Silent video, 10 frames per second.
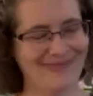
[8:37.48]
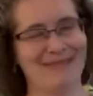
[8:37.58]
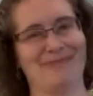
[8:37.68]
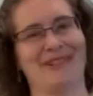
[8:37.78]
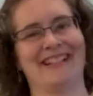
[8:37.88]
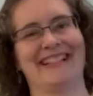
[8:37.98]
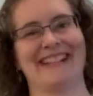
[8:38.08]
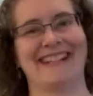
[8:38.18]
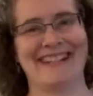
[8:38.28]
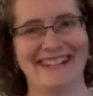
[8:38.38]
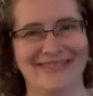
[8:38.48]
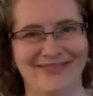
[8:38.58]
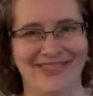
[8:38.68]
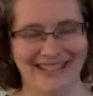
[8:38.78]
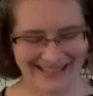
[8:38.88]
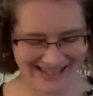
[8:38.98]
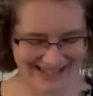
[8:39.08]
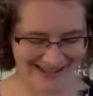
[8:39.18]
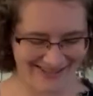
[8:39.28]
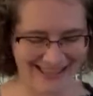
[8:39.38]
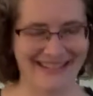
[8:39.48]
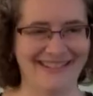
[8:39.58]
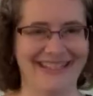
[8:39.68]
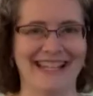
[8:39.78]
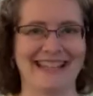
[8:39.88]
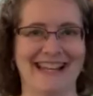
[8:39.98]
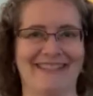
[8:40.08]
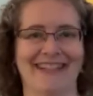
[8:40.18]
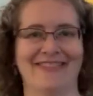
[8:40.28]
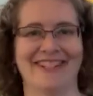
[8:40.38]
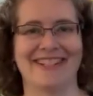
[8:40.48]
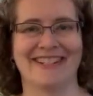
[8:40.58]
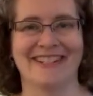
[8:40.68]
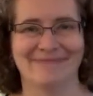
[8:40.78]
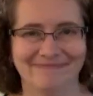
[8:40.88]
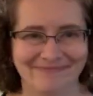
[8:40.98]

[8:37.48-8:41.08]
Brilliant, brilliant. I really do like that one for sure.